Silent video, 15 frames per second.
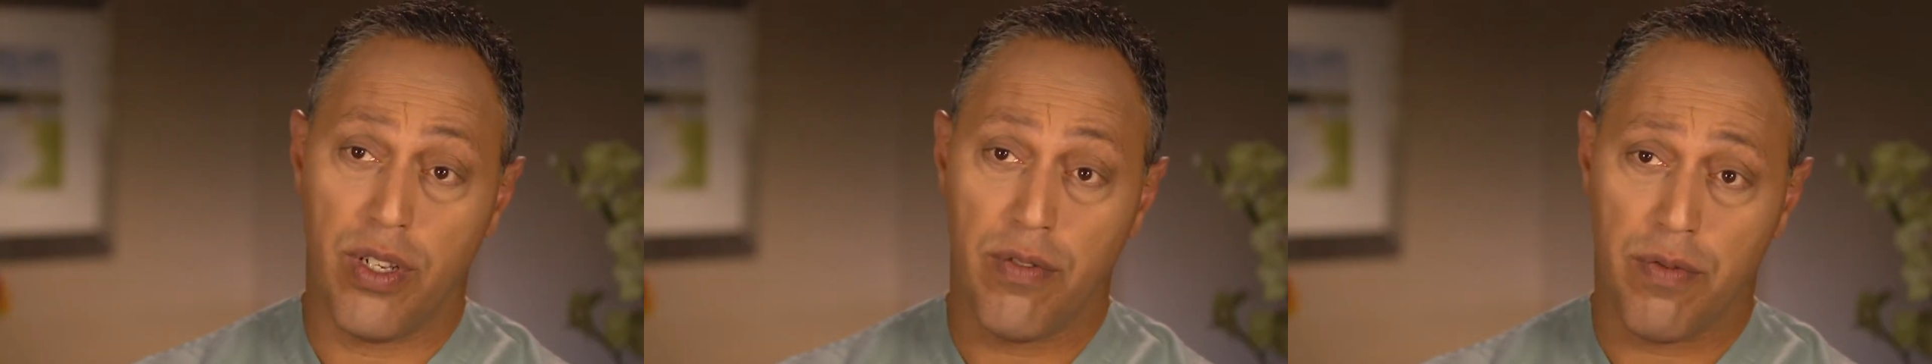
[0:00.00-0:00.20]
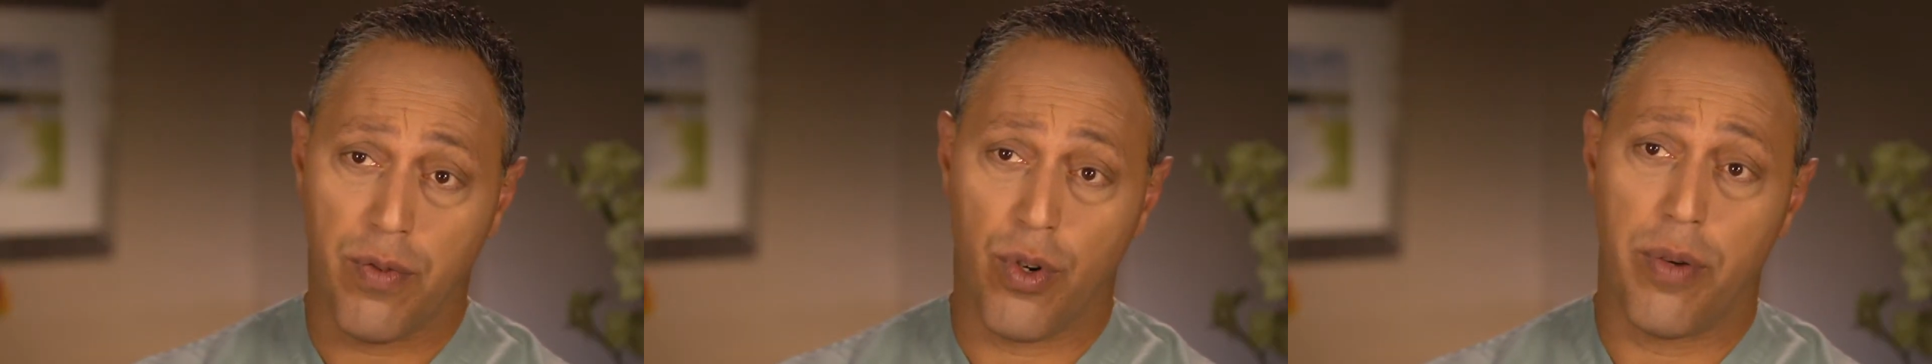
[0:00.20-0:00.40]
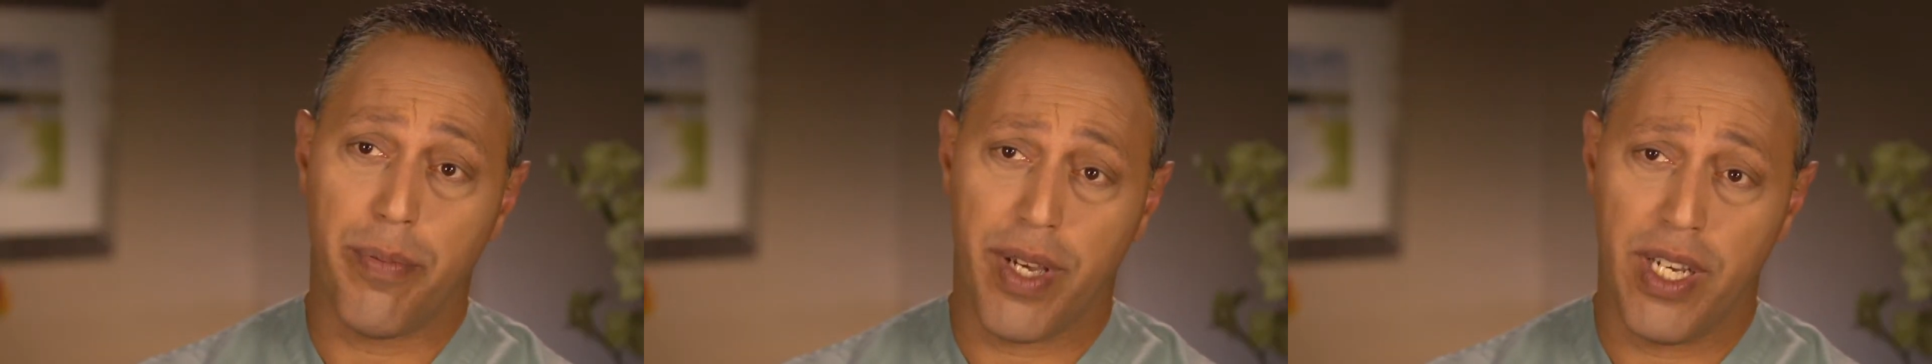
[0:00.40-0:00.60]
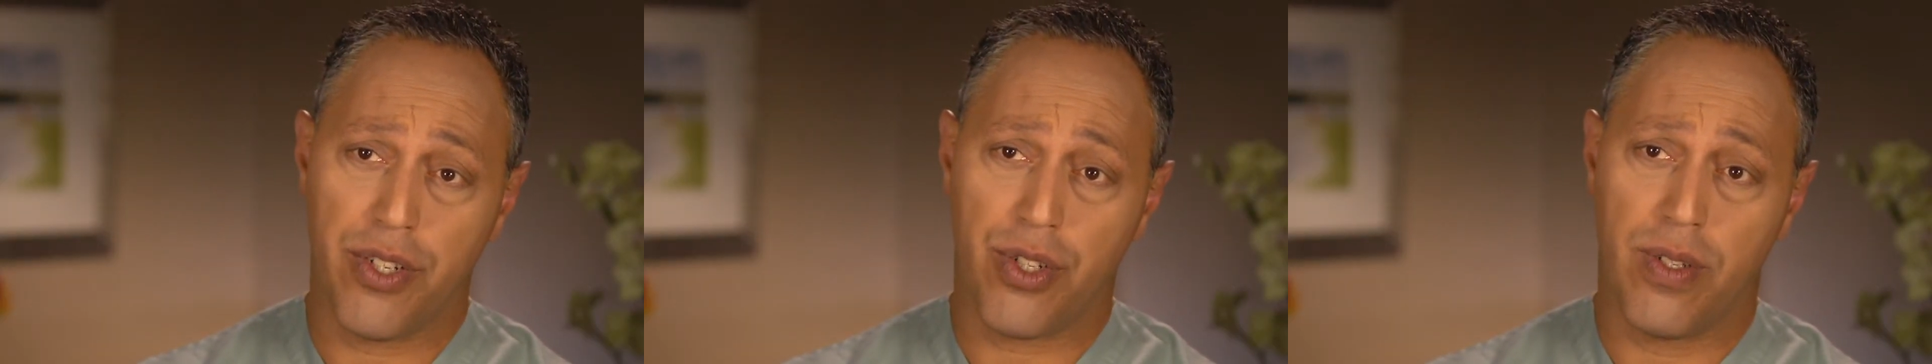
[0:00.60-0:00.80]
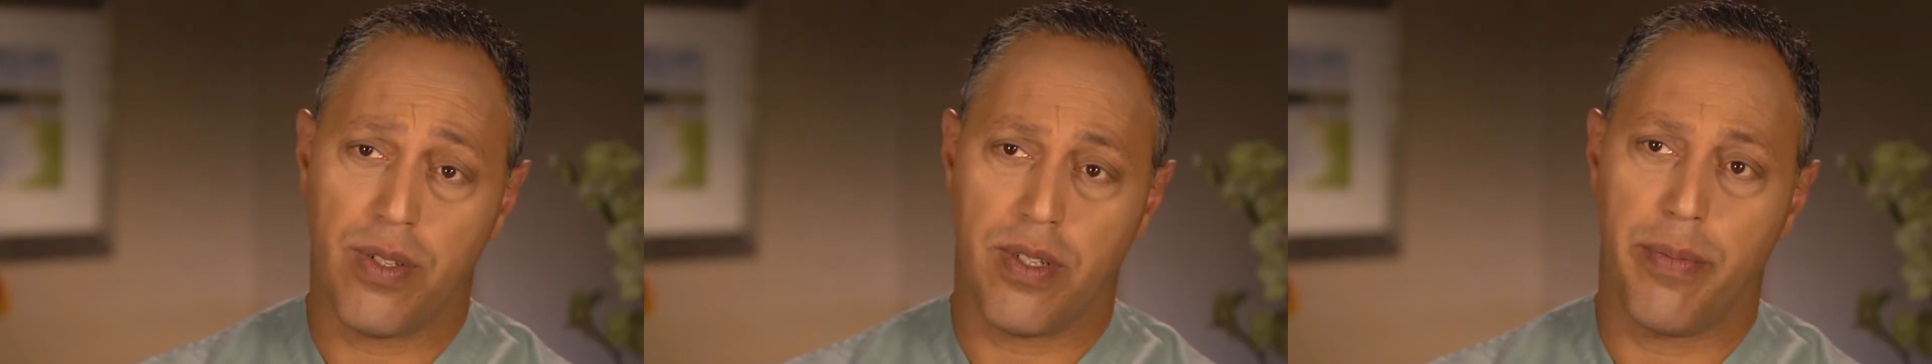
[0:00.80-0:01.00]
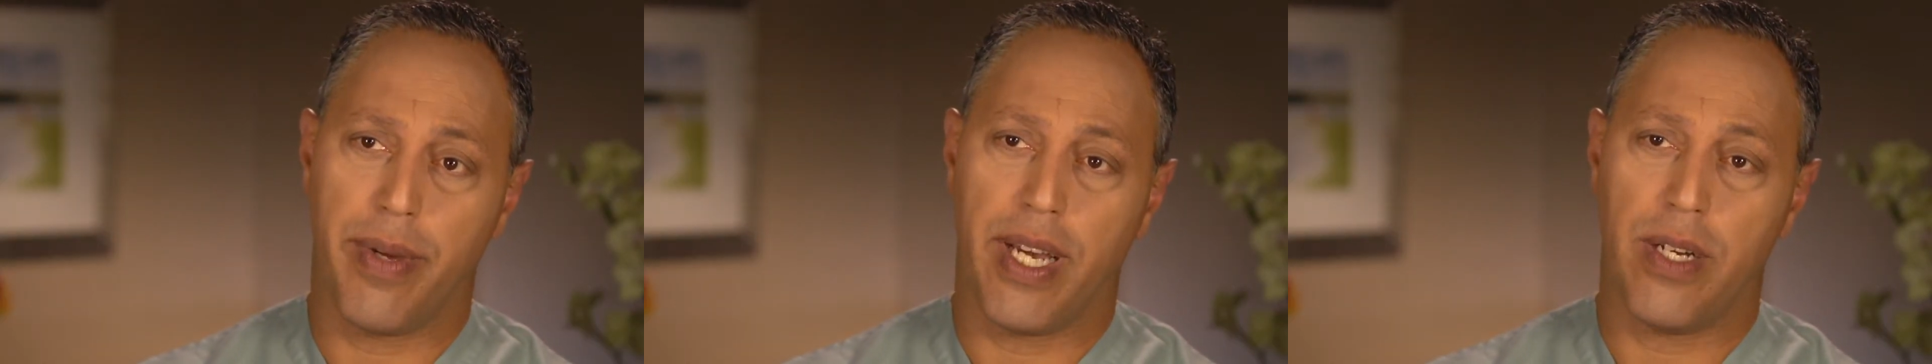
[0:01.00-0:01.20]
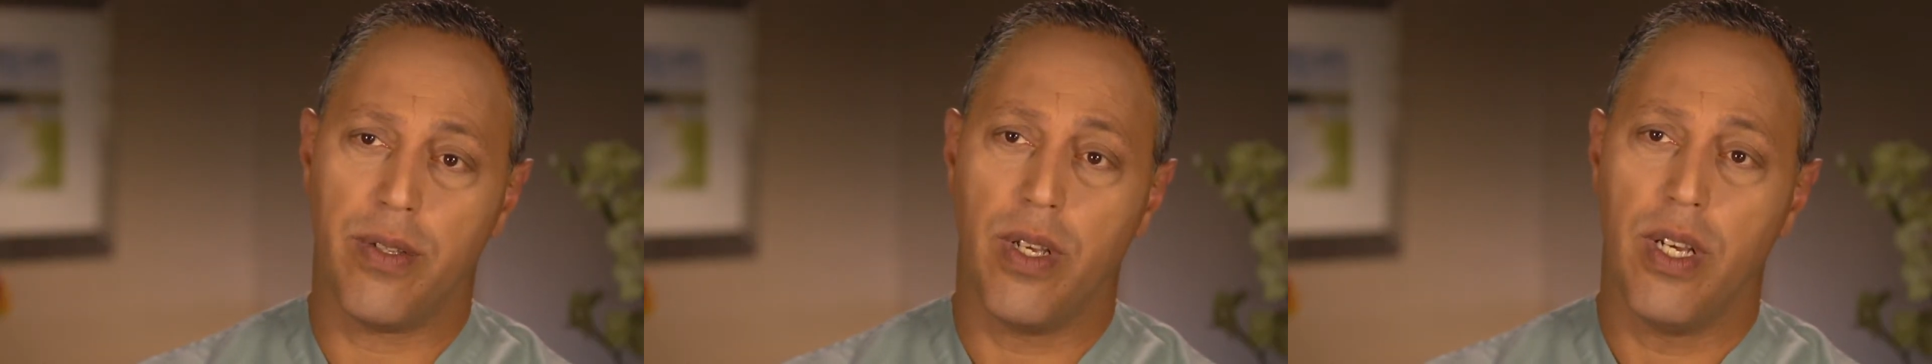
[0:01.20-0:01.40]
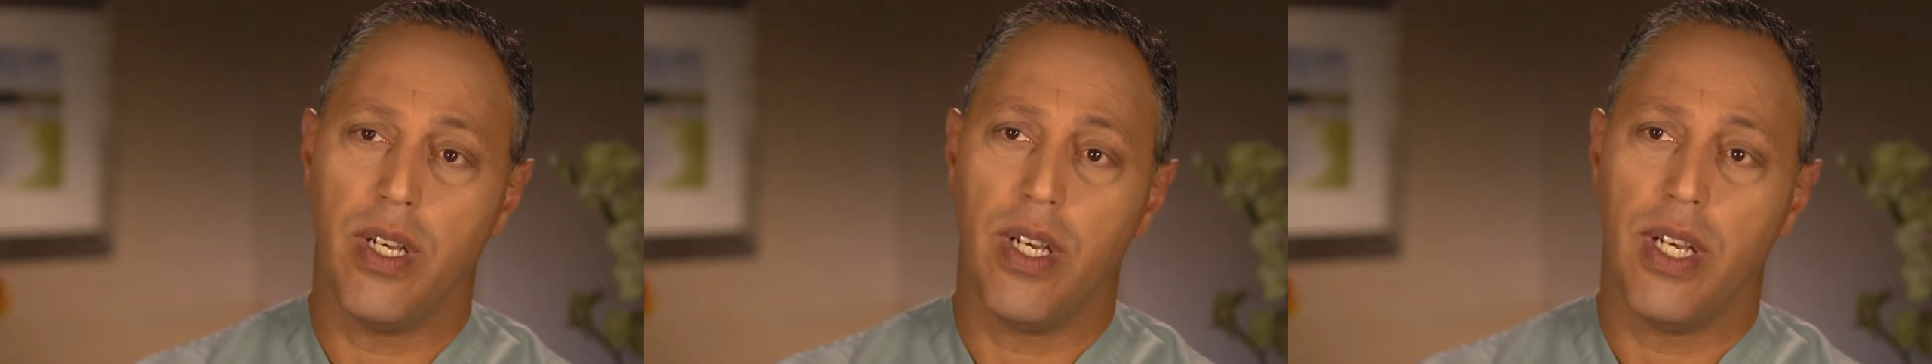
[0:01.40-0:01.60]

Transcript: inform patients about